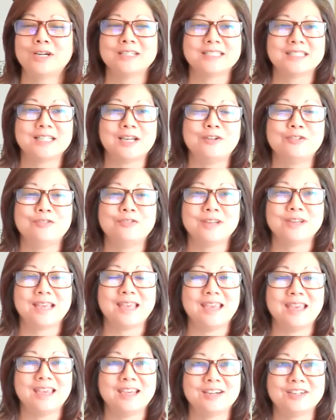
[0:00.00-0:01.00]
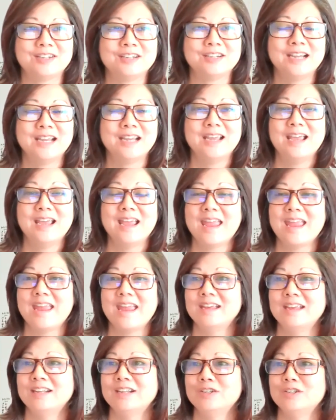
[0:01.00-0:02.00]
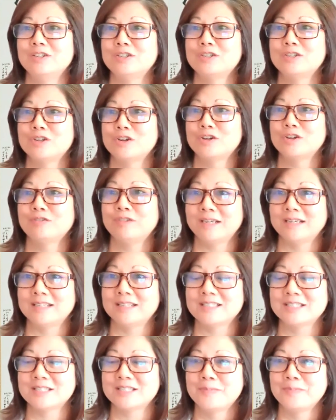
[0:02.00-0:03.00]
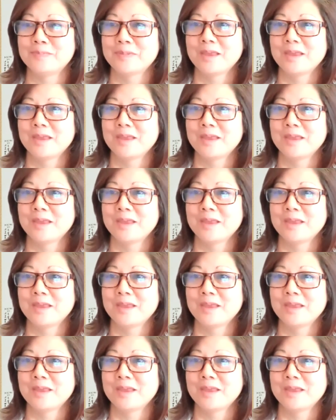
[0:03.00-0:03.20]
self-care and service